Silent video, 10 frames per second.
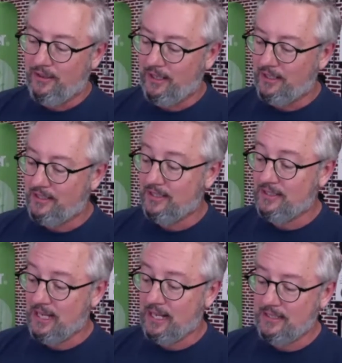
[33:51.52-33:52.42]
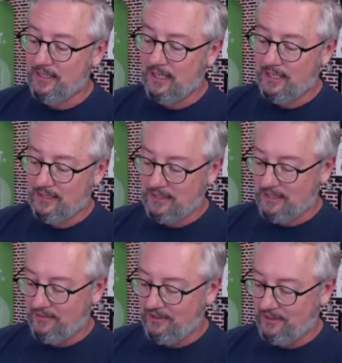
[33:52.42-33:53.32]
uh, since
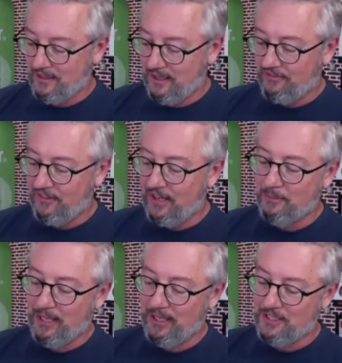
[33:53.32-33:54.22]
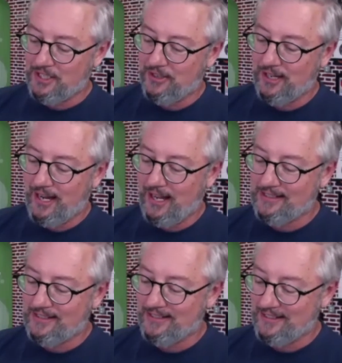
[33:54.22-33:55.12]
1997. I'll find a page here that has
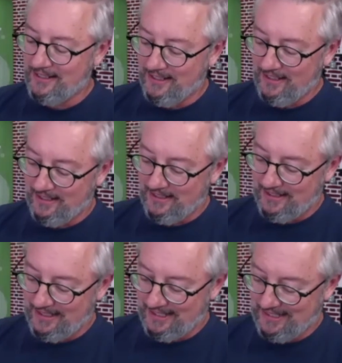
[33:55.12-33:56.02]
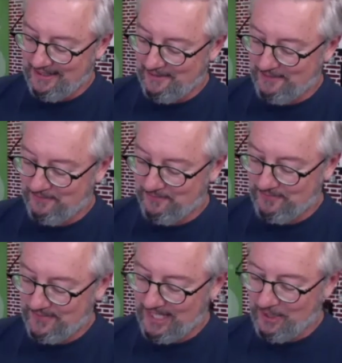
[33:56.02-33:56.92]
it. Um,
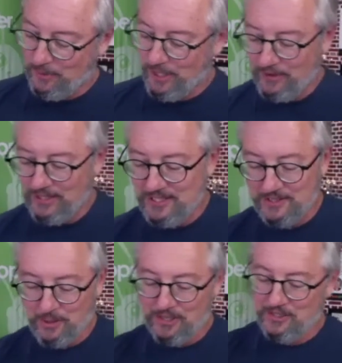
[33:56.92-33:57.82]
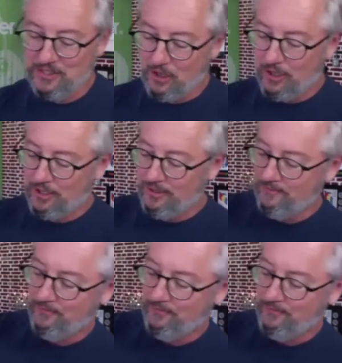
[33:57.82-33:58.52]
here we go. This is where it started.